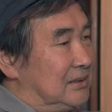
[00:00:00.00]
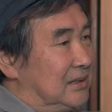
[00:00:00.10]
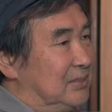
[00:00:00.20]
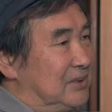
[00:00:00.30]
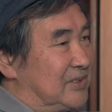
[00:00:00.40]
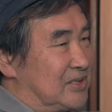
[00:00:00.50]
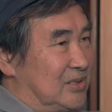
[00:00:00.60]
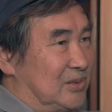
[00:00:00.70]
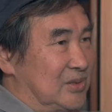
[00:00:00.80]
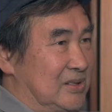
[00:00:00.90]
a bit of a
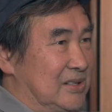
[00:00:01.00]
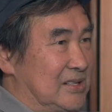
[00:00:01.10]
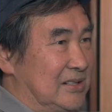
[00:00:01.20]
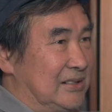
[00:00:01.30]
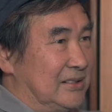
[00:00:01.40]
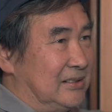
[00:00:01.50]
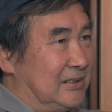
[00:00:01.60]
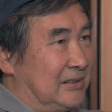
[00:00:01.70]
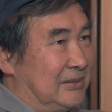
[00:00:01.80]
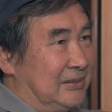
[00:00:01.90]
soul searcher,
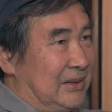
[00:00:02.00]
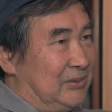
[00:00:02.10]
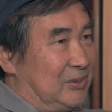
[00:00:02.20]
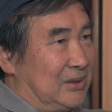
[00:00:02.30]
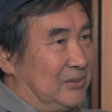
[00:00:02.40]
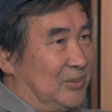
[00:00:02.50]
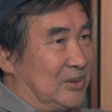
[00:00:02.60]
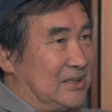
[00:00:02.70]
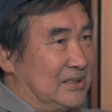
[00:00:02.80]
like everyone was